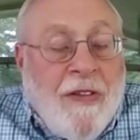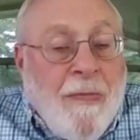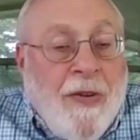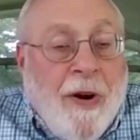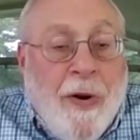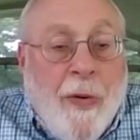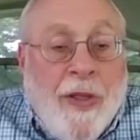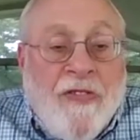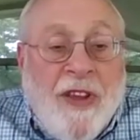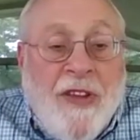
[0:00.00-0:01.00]
material
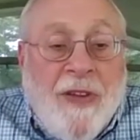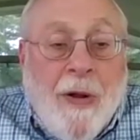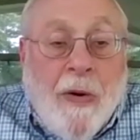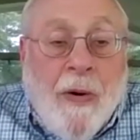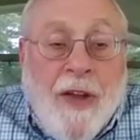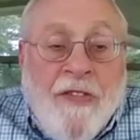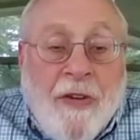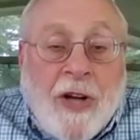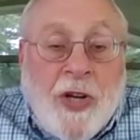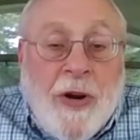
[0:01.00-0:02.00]
in the cesium chloride
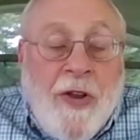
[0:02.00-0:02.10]
structure